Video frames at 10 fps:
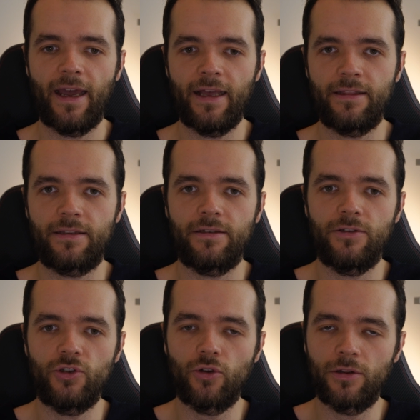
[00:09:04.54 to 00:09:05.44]
and
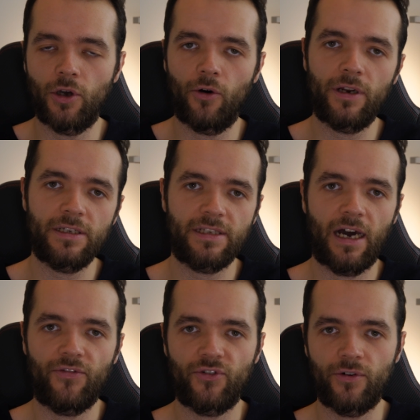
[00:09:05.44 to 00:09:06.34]
you'll notice
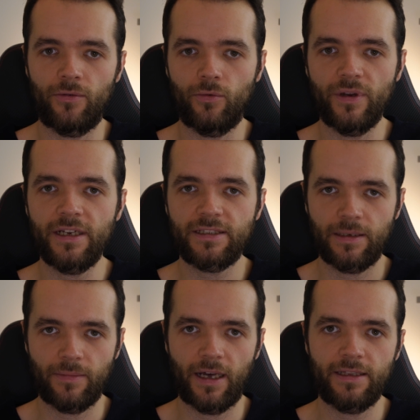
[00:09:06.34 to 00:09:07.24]
after weeks
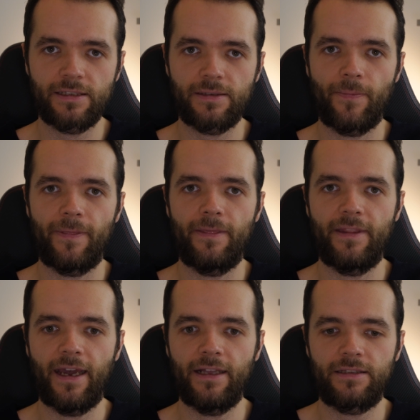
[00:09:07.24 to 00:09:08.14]
and months
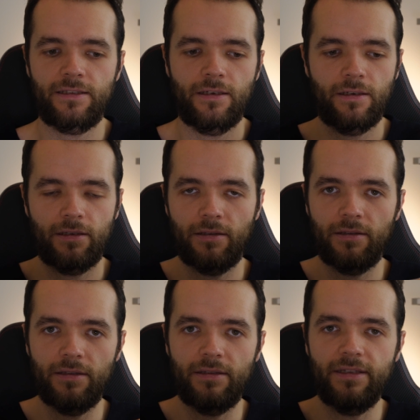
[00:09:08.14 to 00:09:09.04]
that
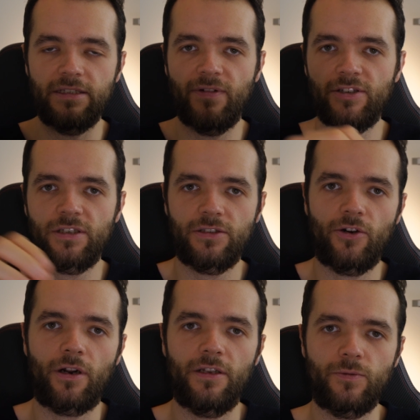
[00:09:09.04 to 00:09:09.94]
this vicious
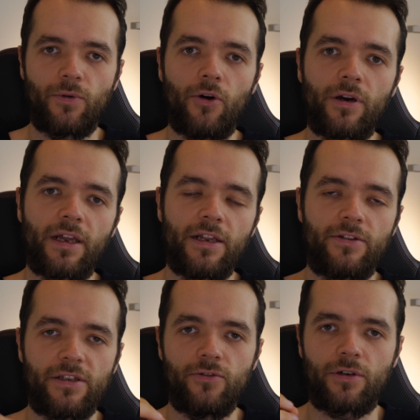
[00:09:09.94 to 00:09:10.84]
circle is broken and
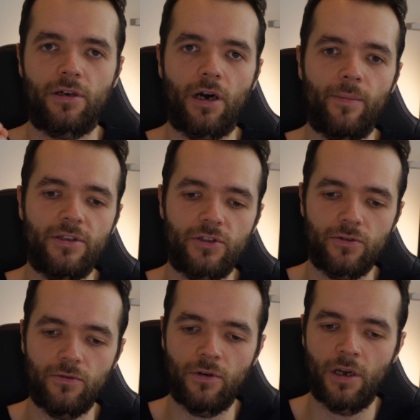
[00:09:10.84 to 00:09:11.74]
that you come
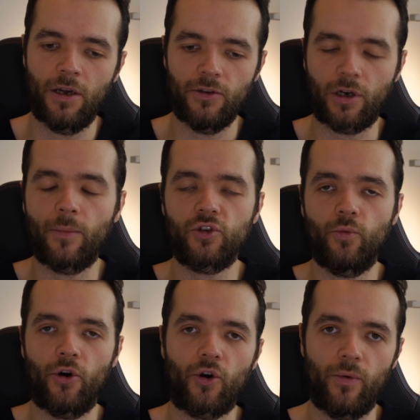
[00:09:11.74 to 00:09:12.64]
into you come to
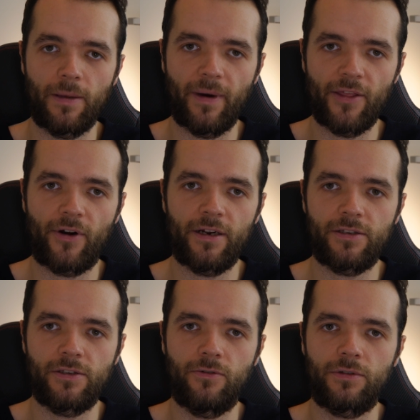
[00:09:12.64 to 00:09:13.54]
work with a better
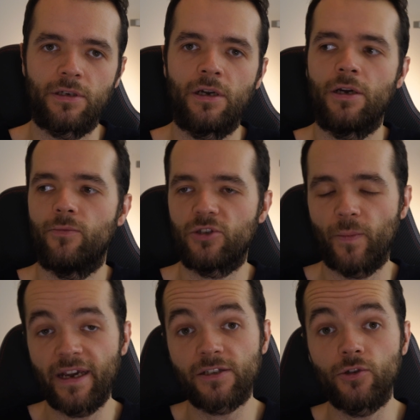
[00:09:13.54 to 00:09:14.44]
attitude which
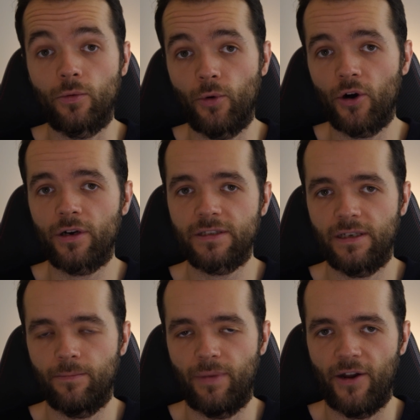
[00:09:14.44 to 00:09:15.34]
makes your work
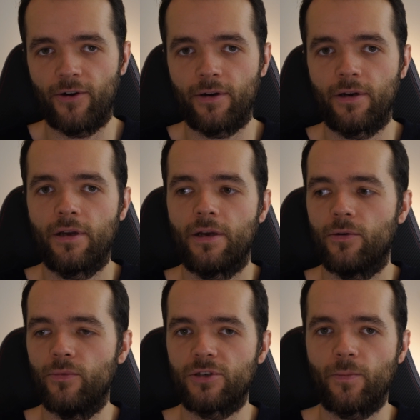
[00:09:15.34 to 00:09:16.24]
better
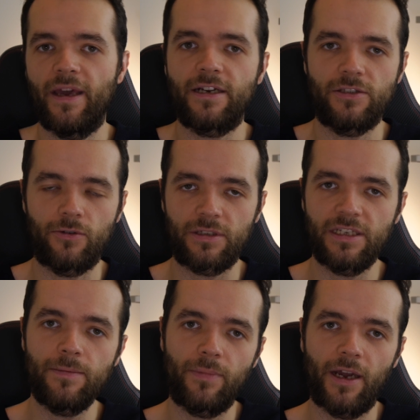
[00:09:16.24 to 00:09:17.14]
which makes your
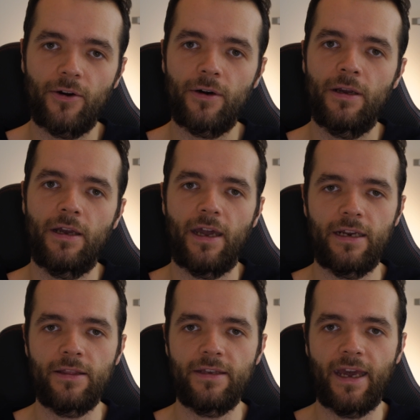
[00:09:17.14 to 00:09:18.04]
team better
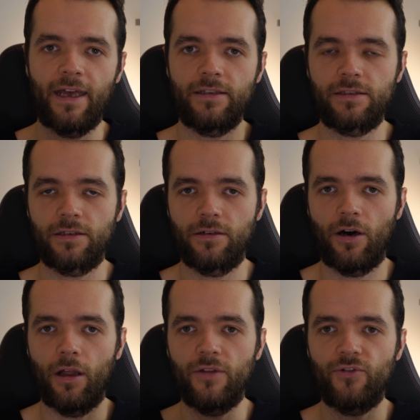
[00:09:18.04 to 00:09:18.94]
and in the end
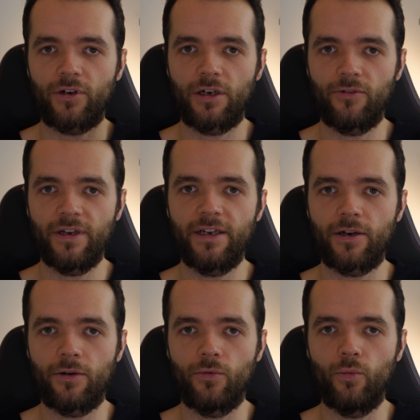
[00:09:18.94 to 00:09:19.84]
all of your
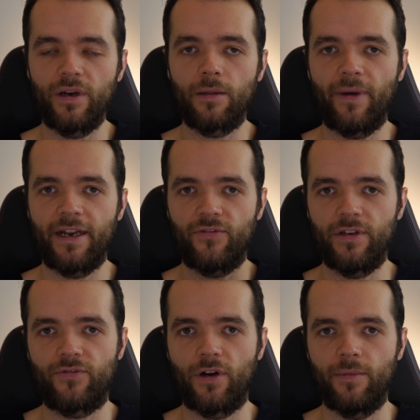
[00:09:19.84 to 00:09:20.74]
career will
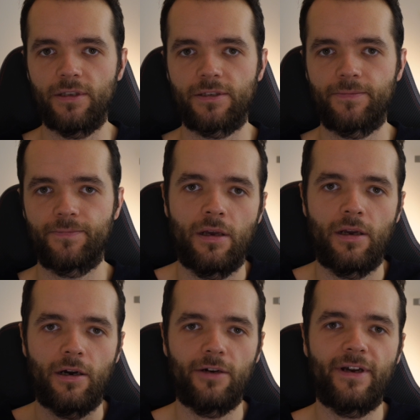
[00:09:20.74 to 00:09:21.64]
benefit from it
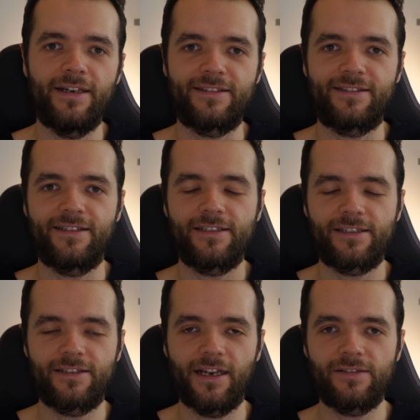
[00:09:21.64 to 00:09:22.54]
all right this
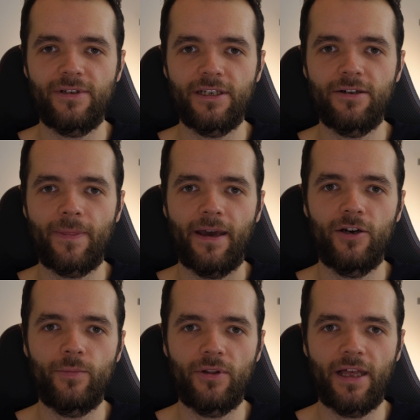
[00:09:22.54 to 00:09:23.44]
is today's video i
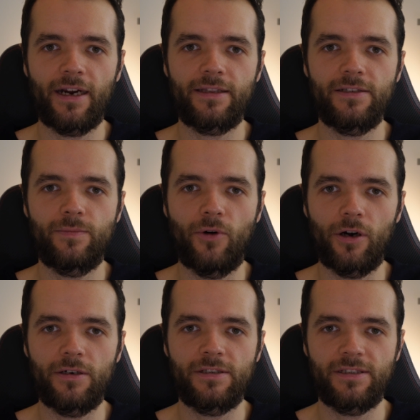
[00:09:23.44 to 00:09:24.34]
hope you like this
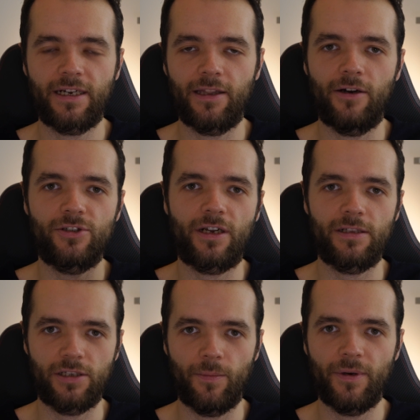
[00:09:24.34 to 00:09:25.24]
more psychological
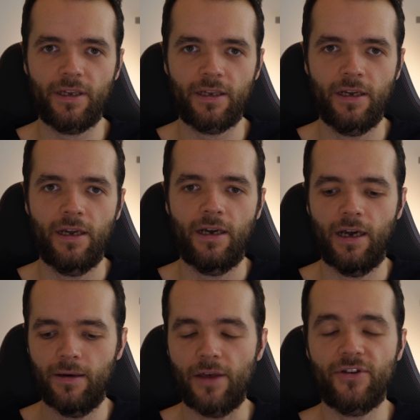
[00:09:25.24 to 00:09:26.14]
topic
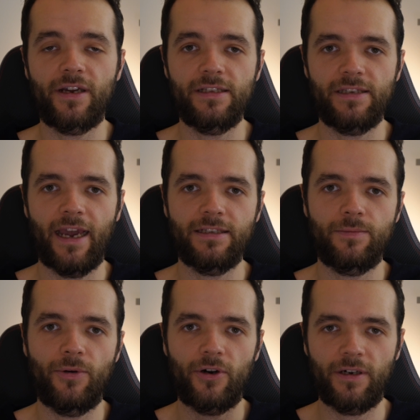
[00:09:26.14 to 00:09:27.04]
uh, i think it's as
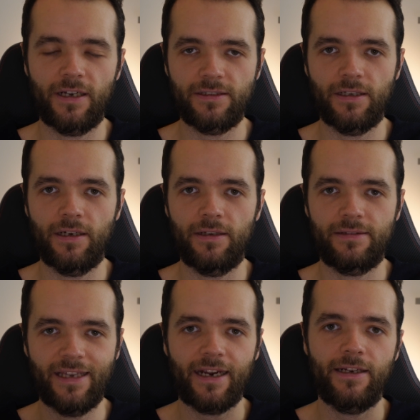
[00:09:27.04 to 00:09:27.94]
important as the
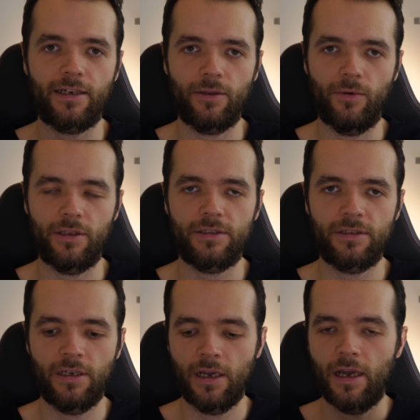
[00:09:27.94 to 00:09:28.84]
technical
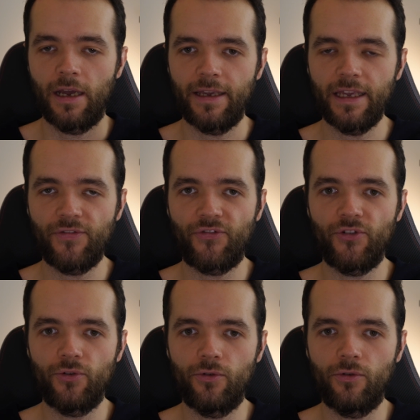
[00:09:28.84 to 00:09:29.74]
ones if
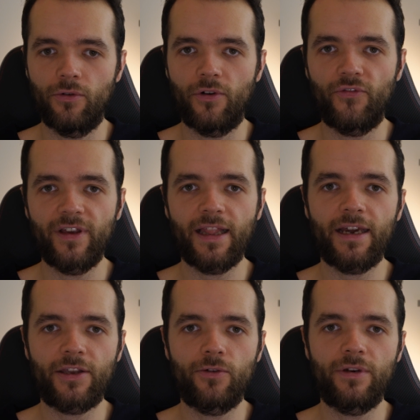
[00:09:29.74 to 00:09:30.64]
you feel
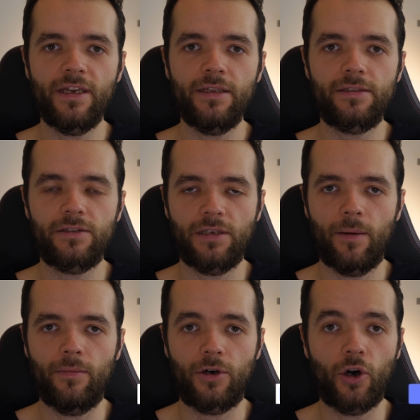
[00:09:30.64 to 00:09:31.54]
like you need
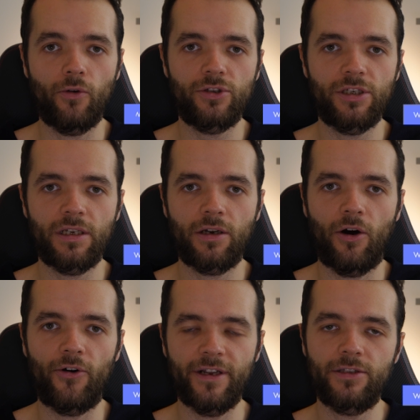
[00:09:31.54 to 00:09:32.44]
some coaching
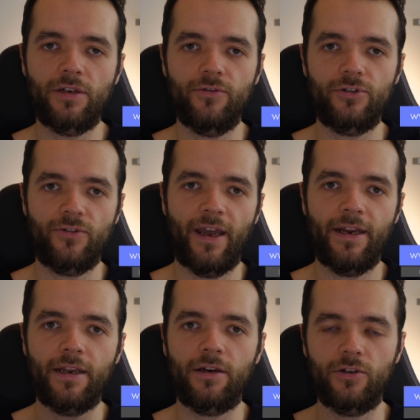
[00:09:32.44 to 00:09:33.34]
or interview
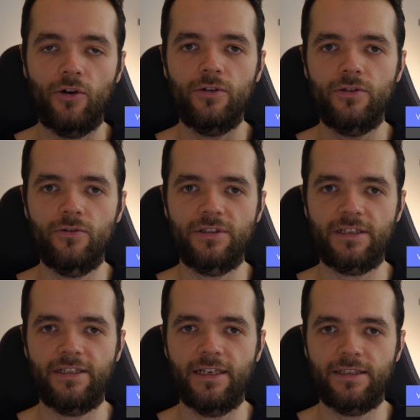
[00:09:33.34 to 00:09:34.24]
training go to
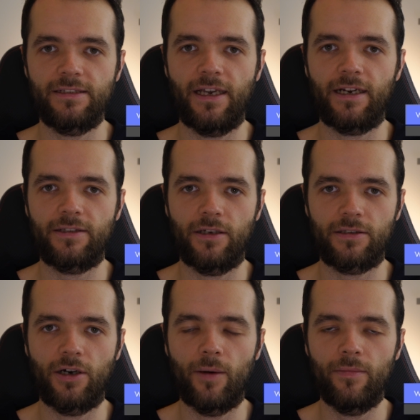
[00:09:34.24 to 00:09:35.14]

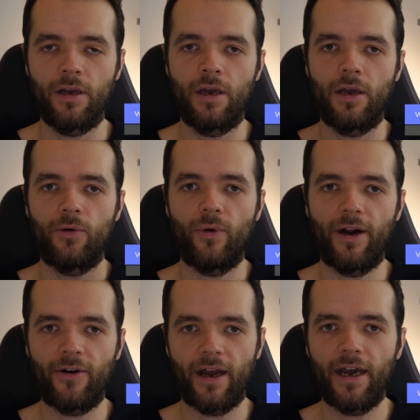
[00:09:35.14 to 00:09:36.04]
successintech.com
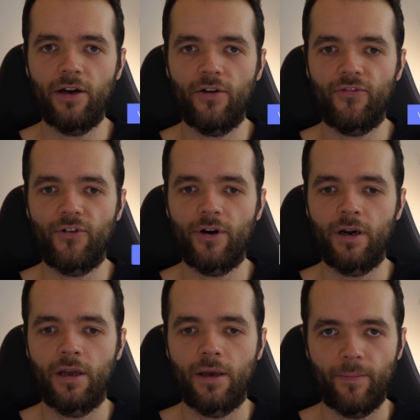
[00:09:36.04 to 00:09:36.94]
where I
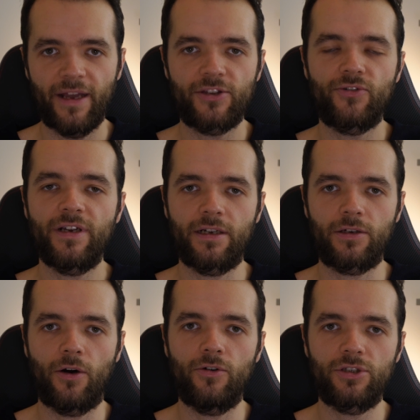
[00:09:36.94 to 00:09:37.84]
offer mentoring and
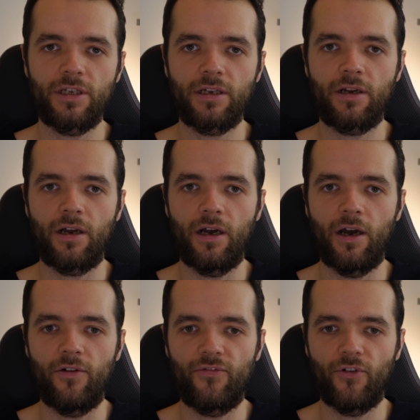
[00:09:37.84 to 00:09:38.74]
coaching
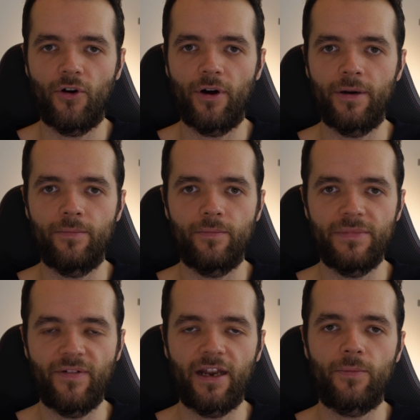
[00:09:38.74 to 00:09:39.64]
uh, for
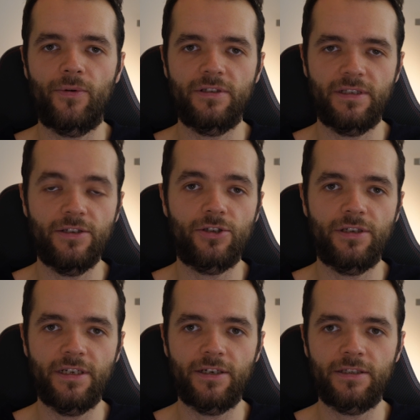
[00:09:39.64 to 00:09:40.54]
developers,
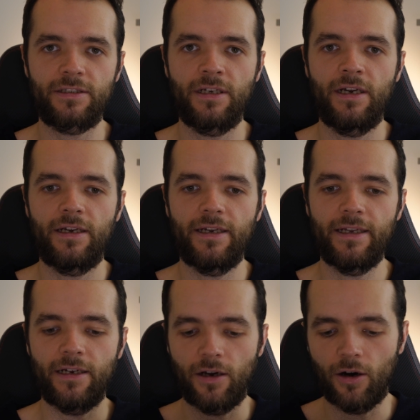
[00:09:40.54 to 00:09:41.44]
engineers
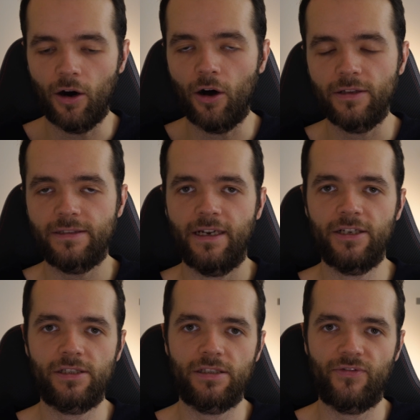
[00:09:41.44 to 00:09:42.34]
in all
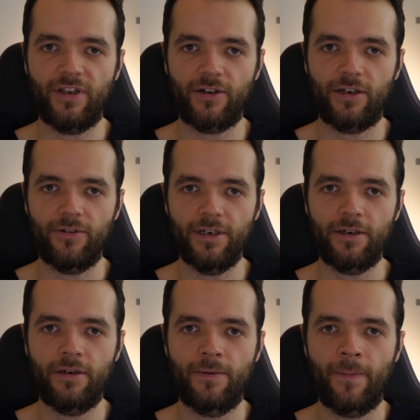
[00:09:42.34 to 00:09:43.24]
stages of their
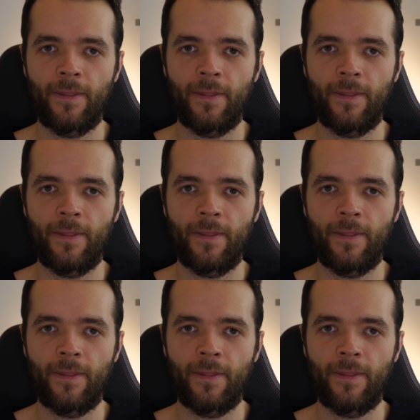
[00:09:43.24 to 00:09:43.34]
career.